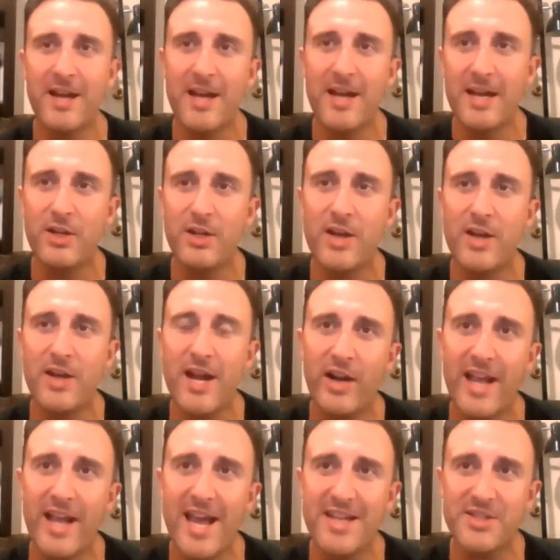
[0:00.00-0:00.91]
you kind of
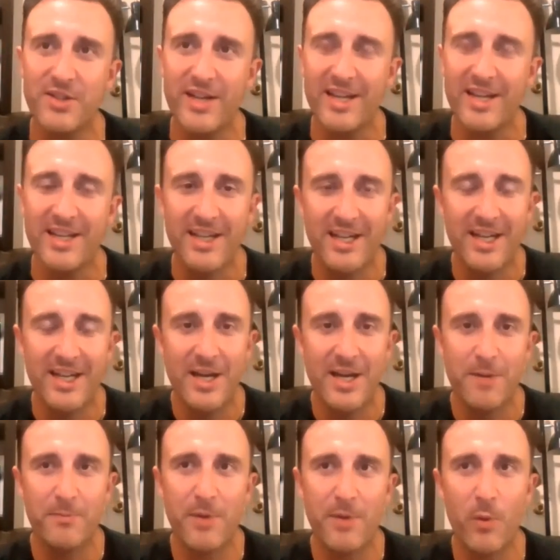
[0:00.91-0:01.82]
already answered it,
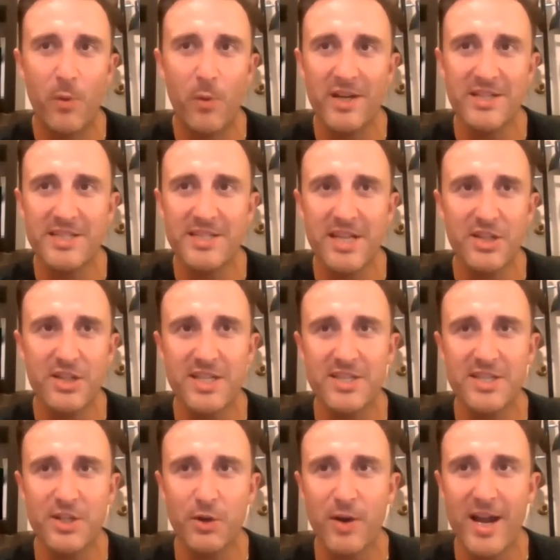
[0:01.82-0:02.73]
but we're in such
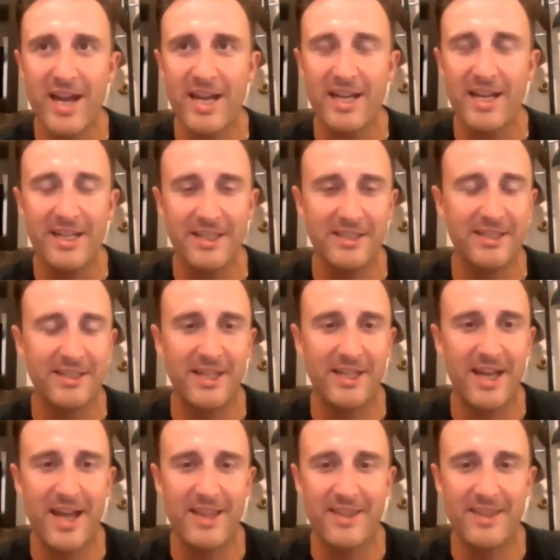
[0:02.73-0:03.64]
disarray
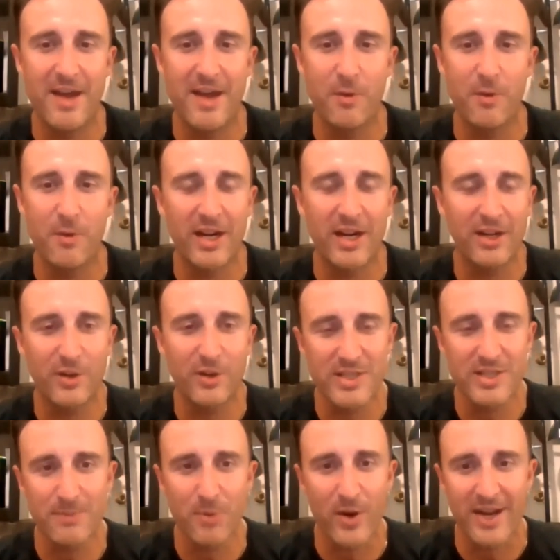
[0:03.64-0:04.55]
that we're going to lose
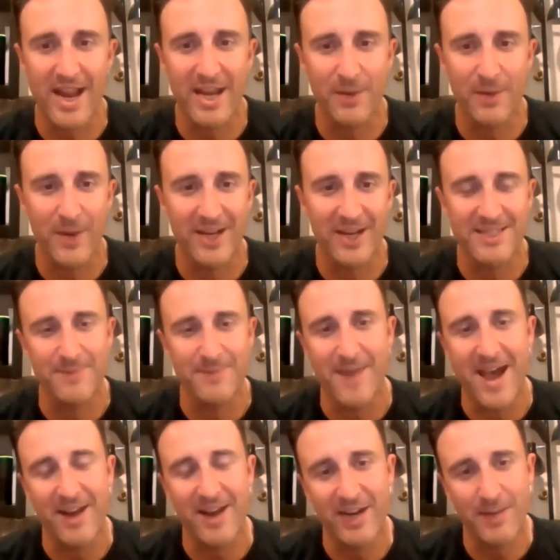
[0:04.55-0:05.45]
the point anyway. Does it
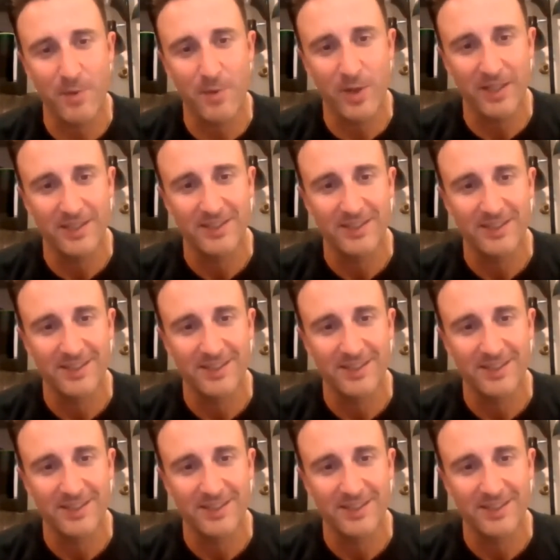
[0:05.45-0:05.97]
matter anymore?